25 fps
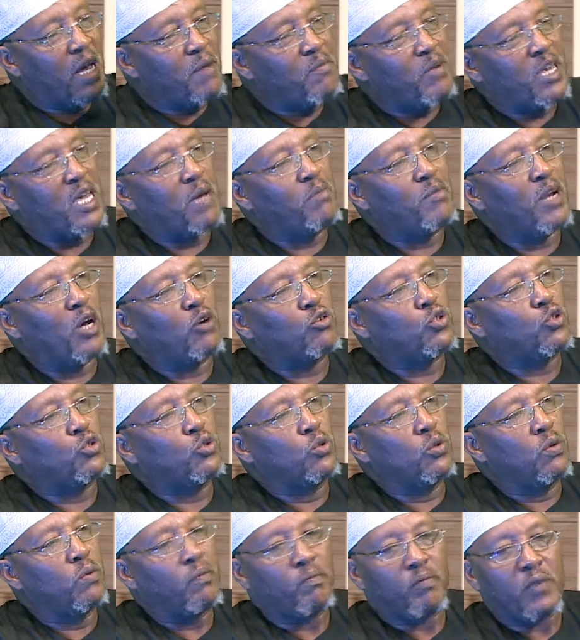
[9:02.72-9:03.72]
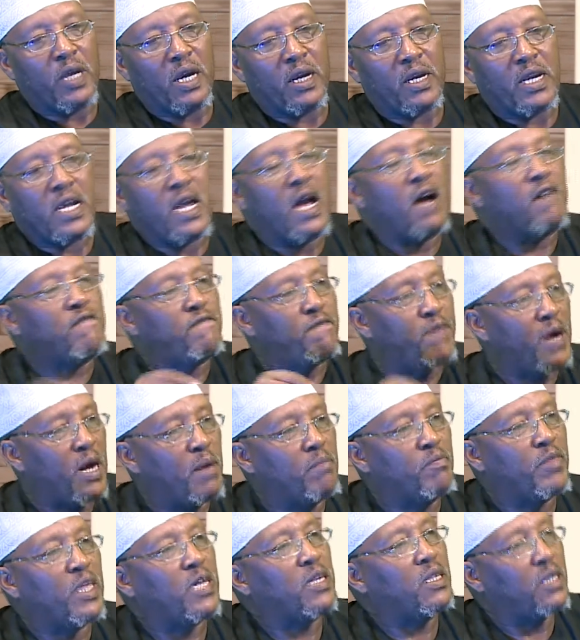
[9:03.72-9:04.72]
came now to reaffirm
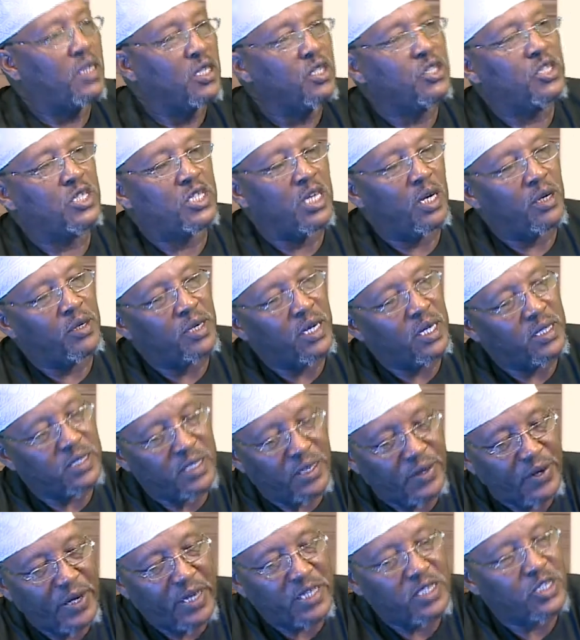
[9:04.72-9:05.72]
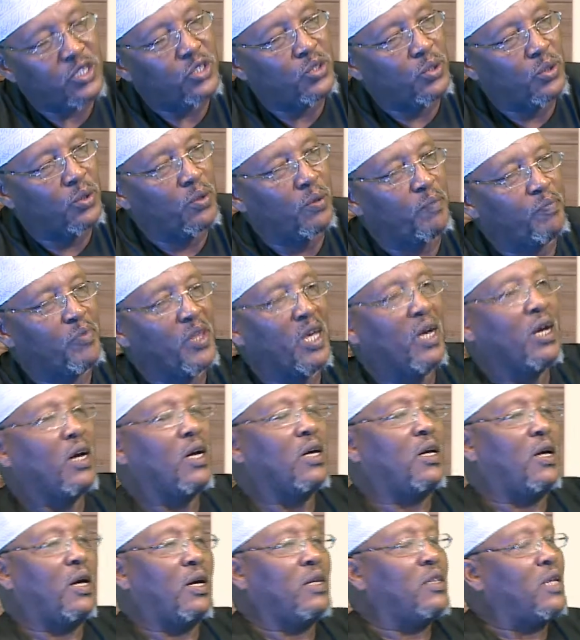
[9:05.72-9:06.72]
that this child has a right. So,
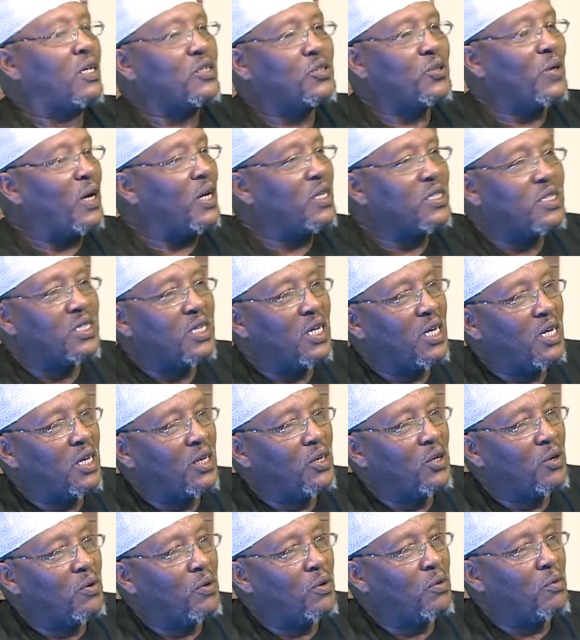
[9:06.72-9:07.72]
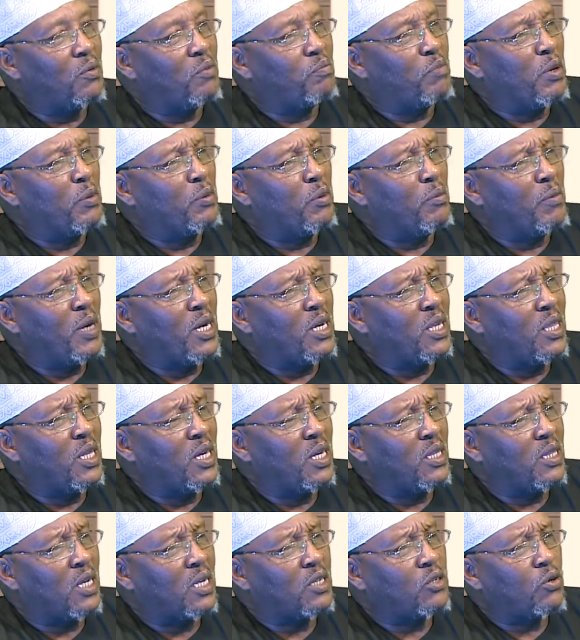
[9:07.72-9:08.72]
and that's why I say, people might
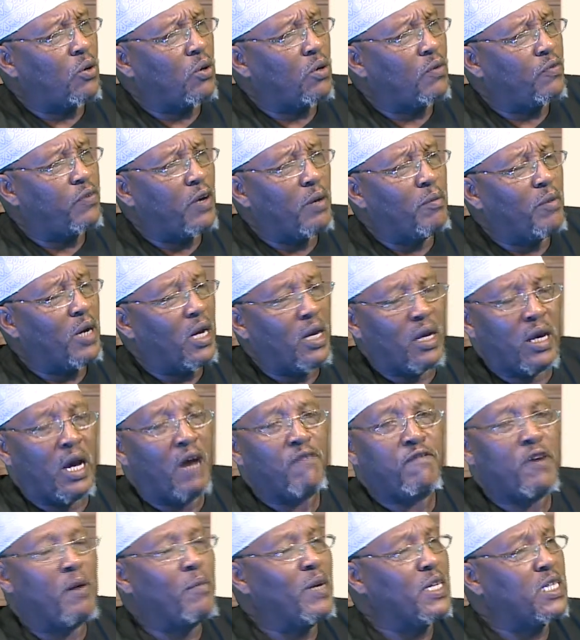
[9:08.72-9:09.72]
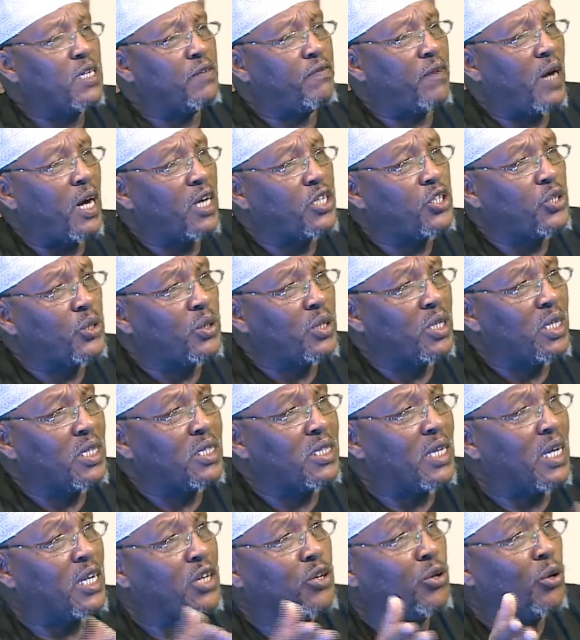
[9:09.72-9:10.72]
think that affirmative action is
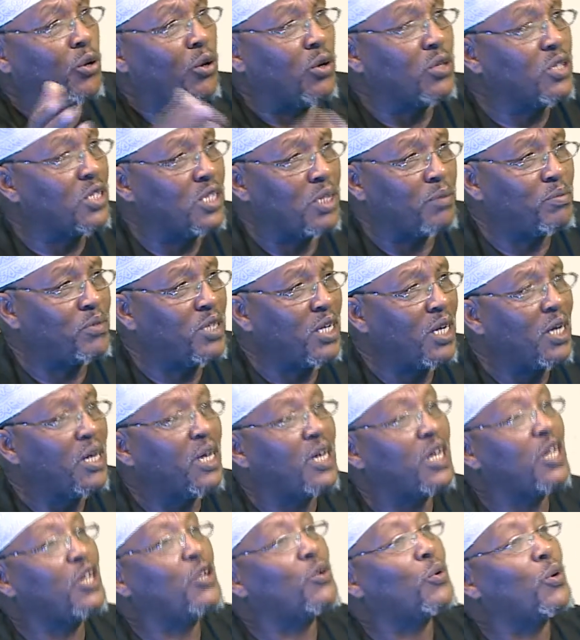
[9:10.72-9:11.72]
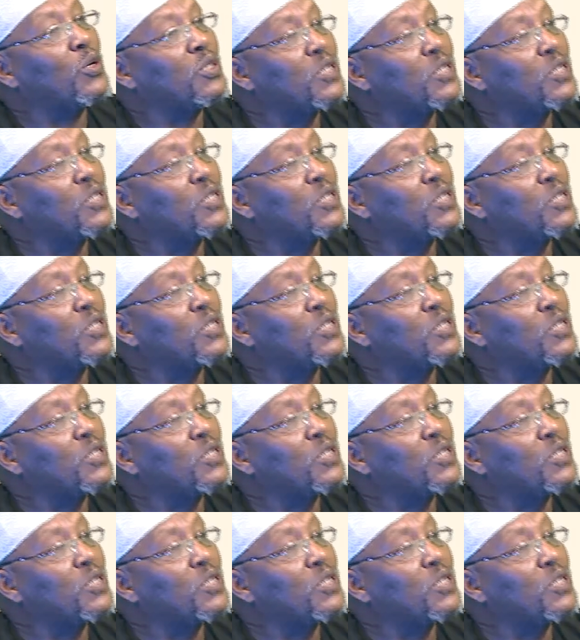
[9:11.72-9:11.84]
a new concept. It was